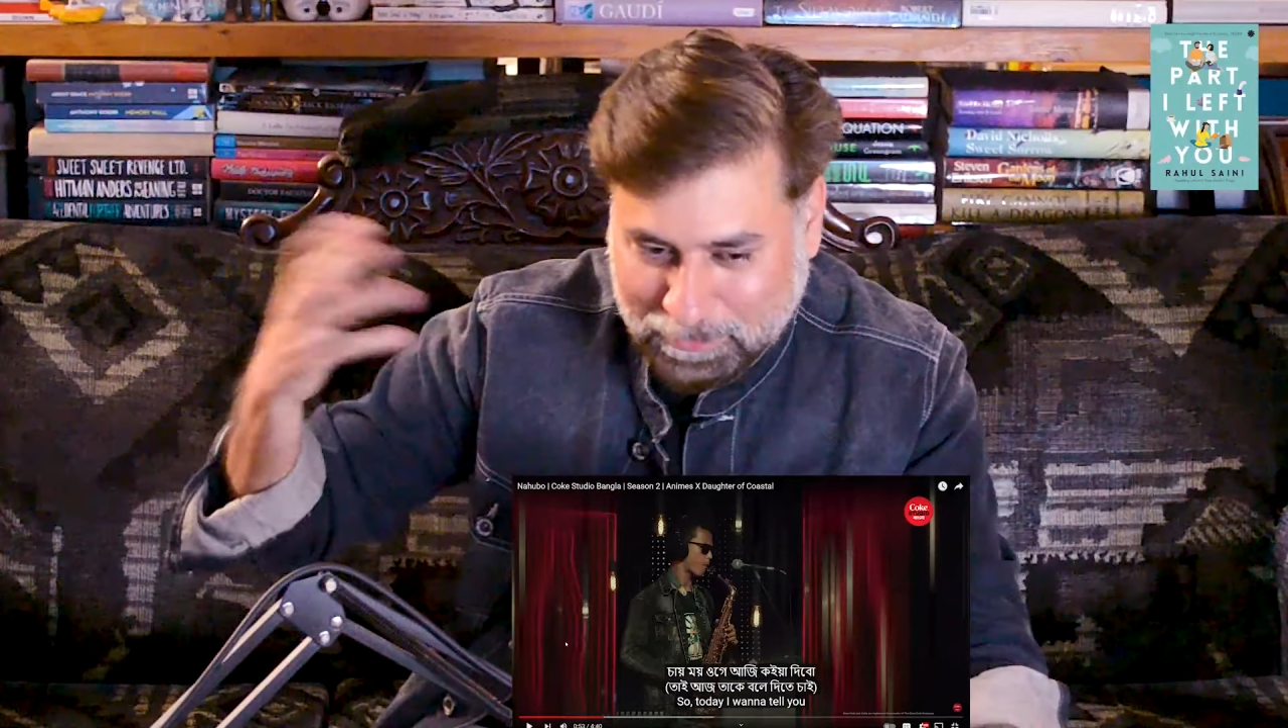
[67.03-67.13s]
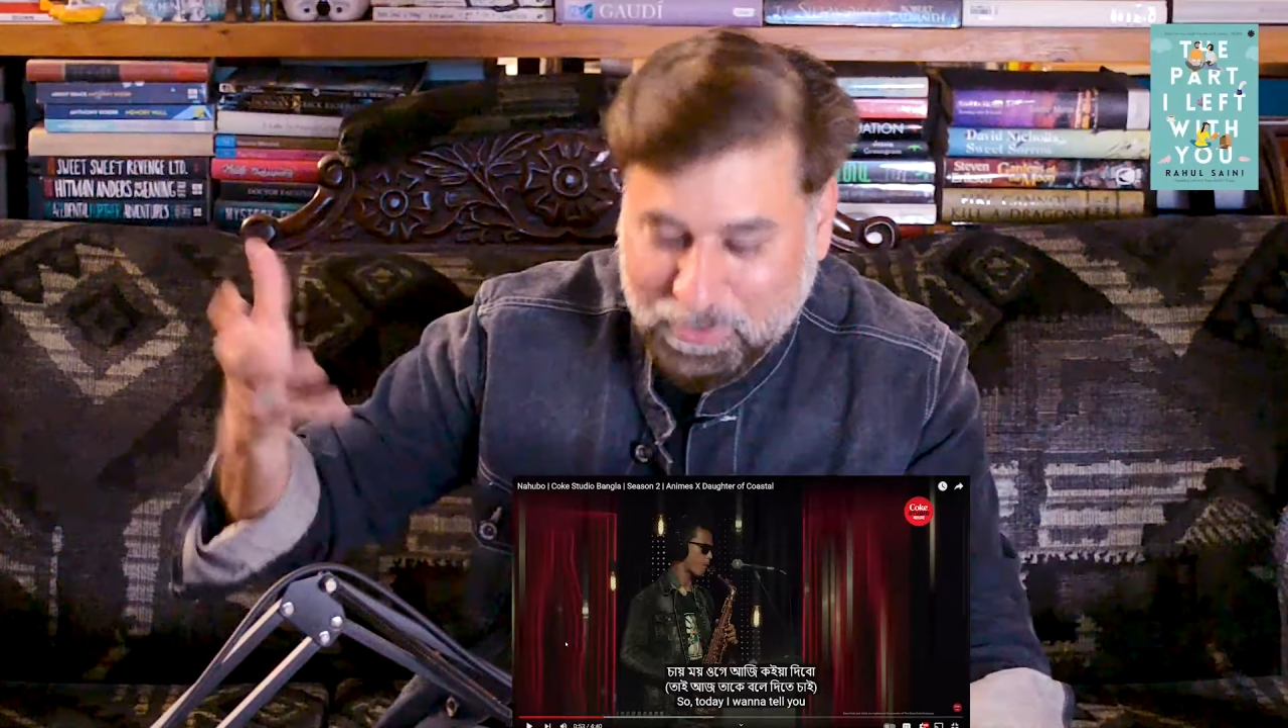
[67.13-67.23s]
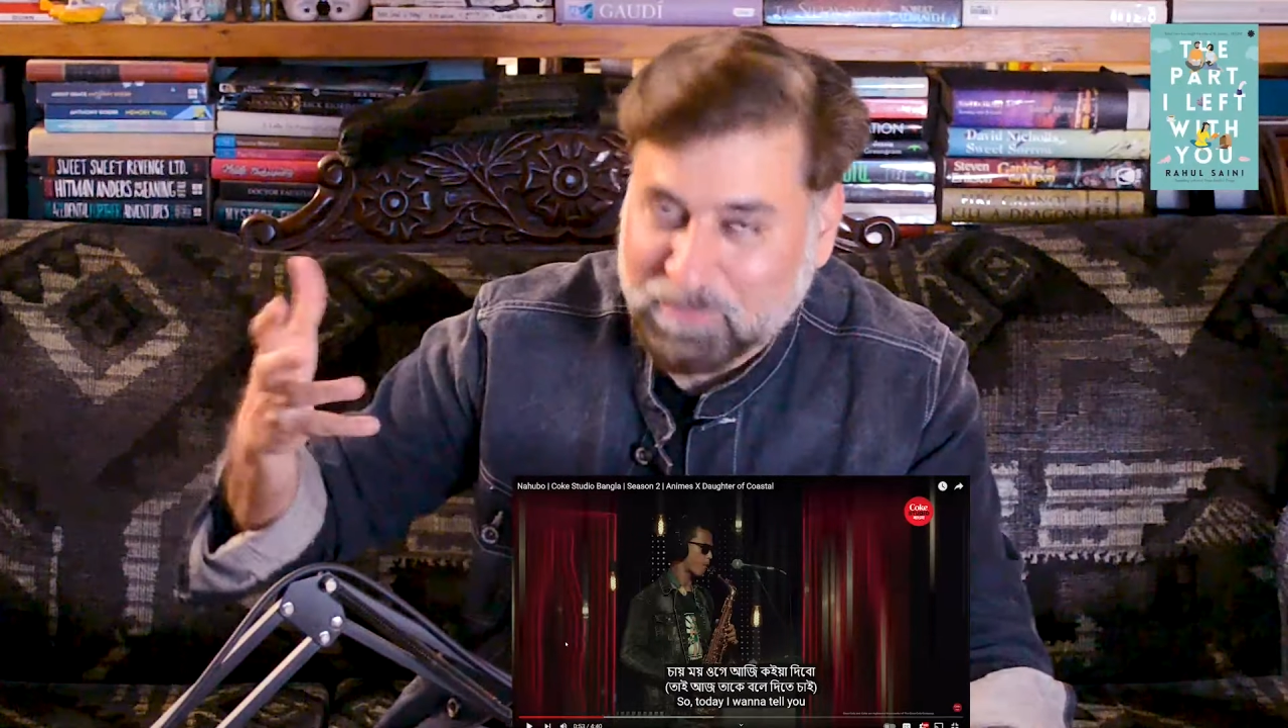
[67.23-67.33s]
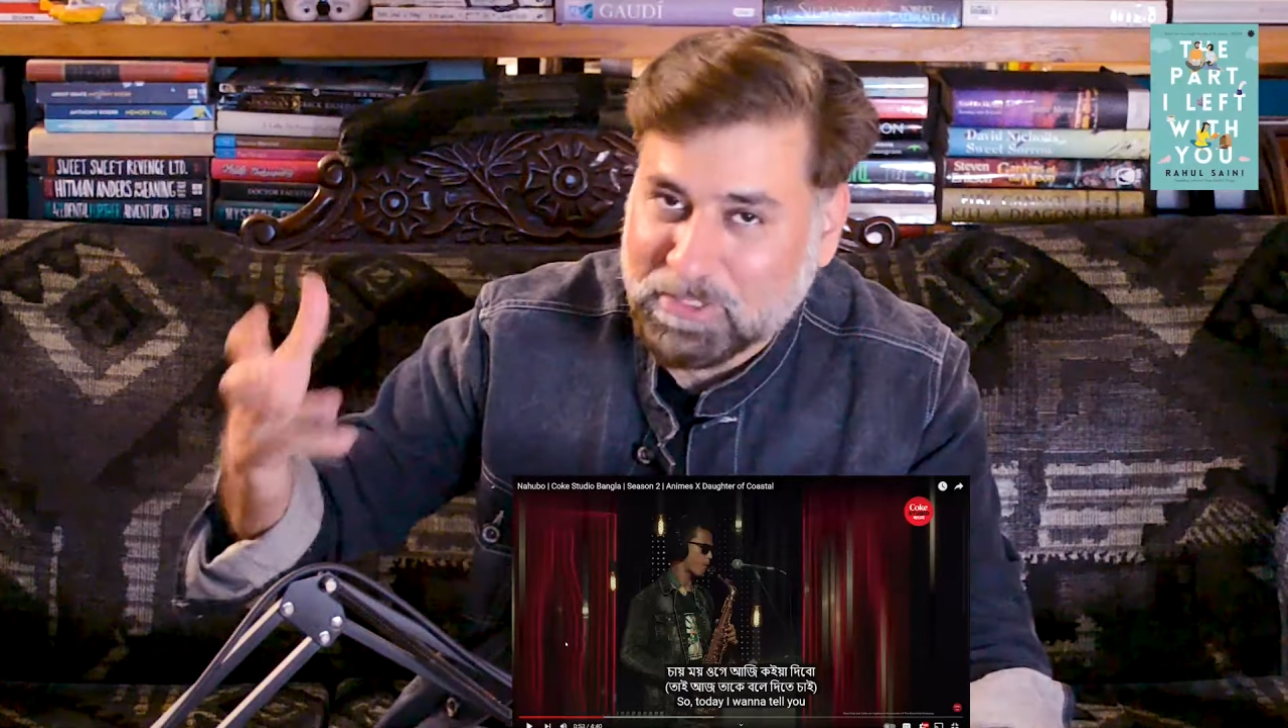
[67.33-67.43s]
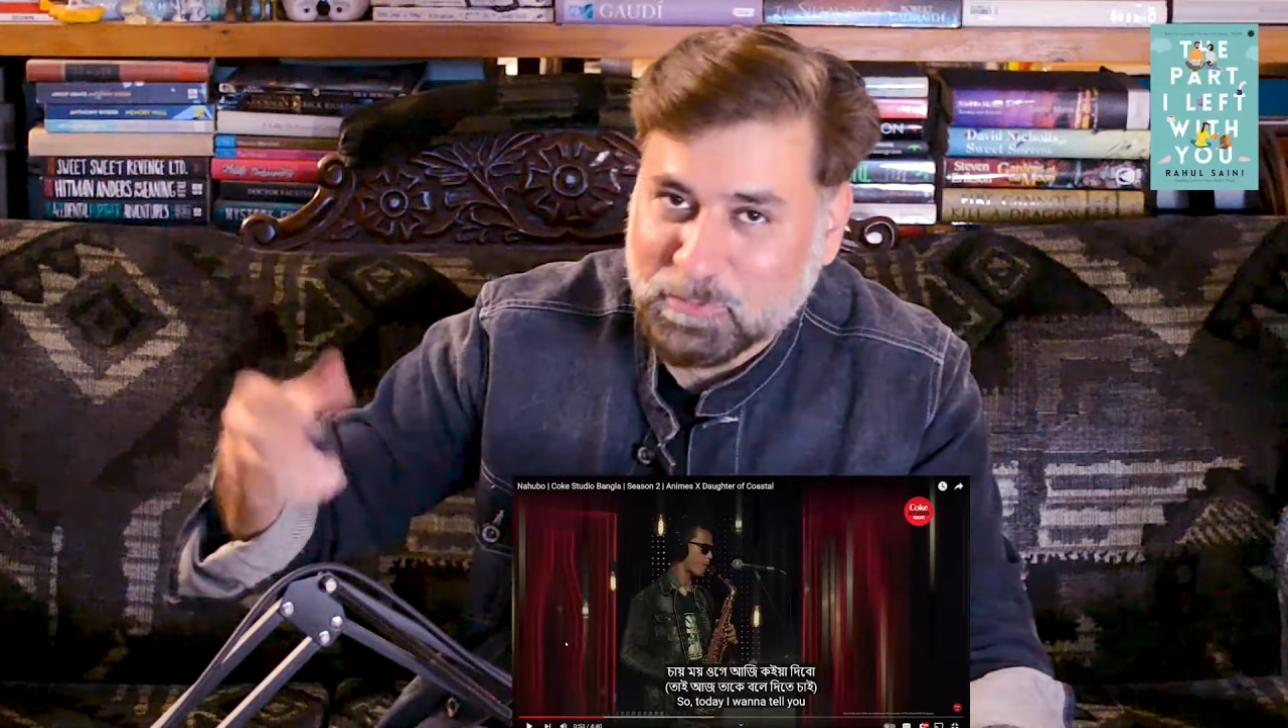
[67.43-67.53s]
the
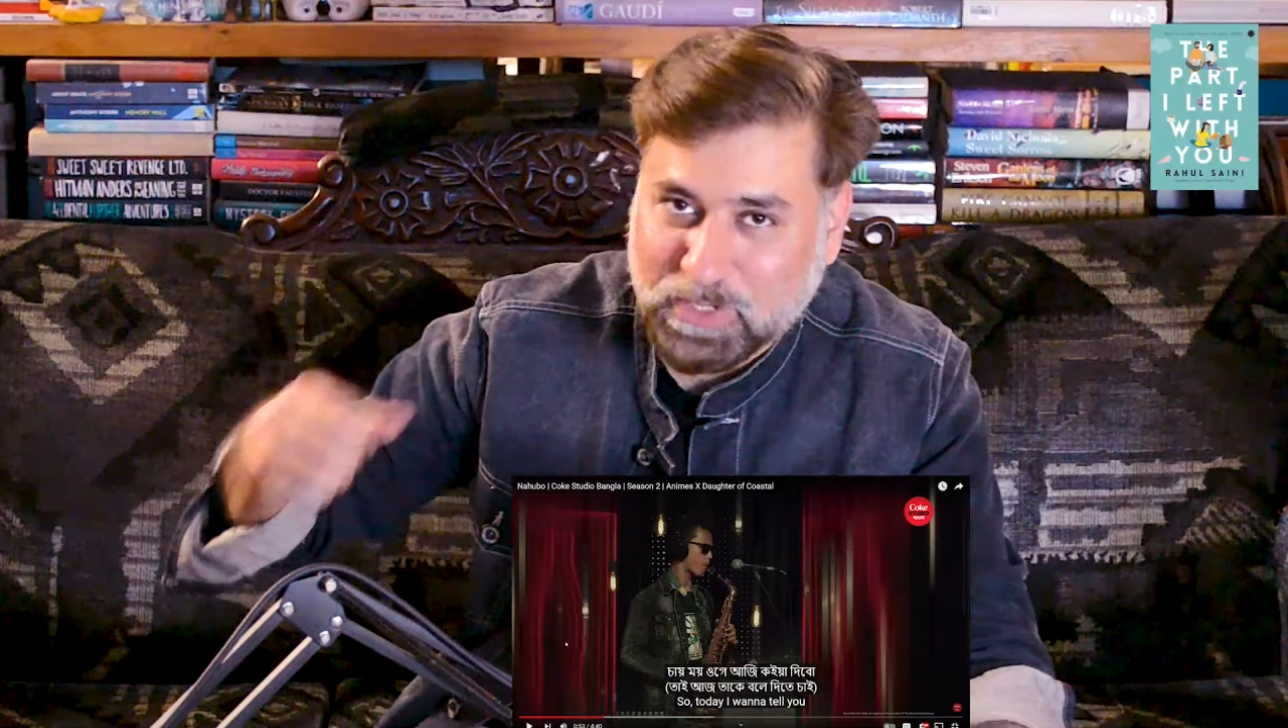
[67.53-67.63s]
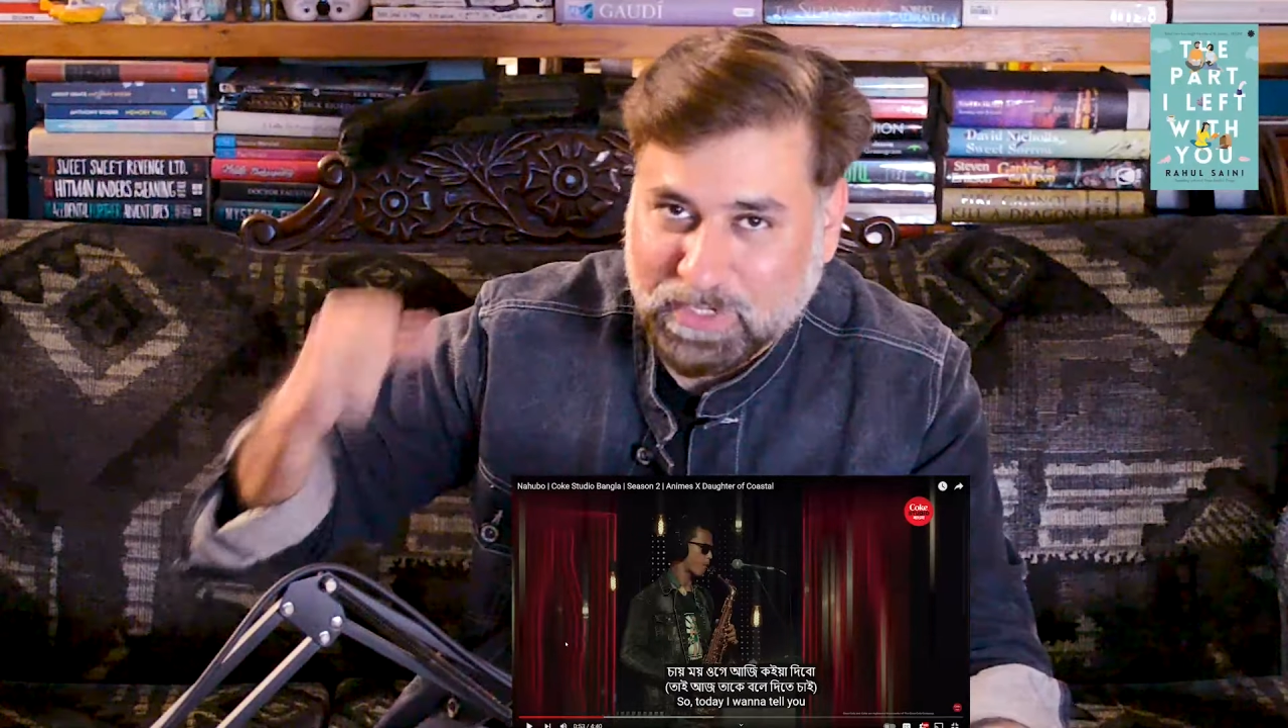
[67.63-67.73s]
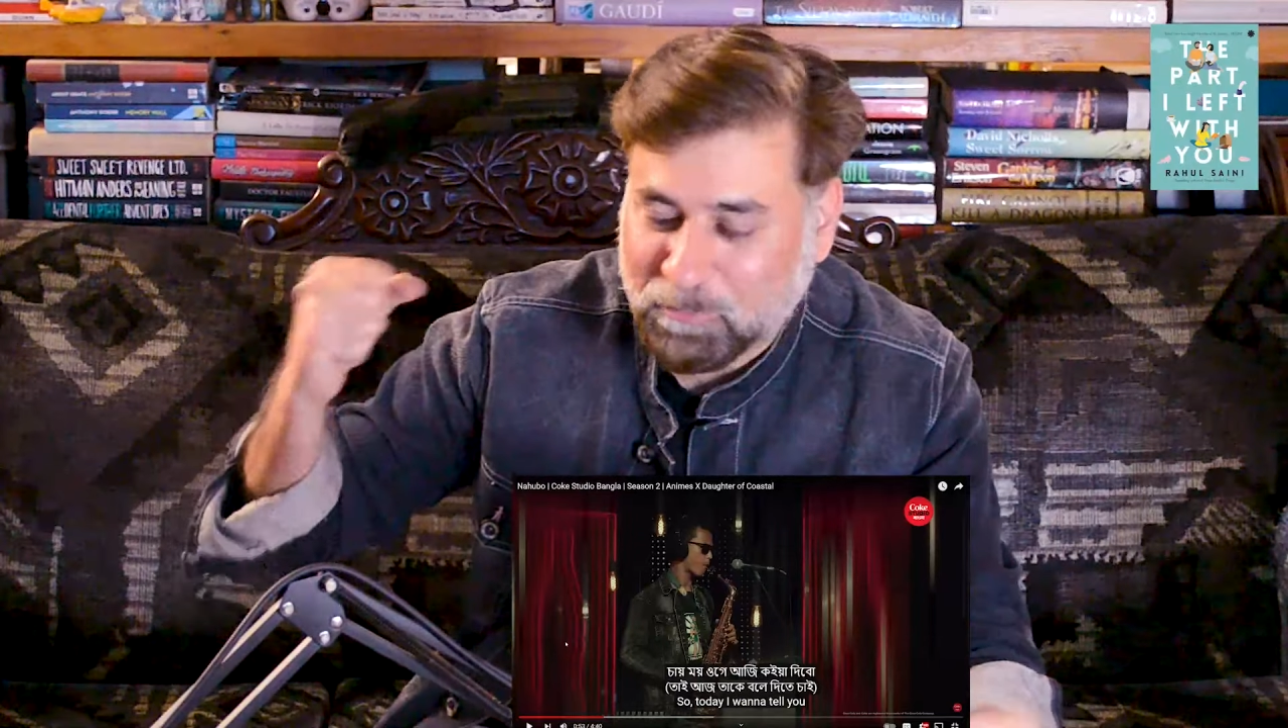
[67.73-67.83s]
previous one,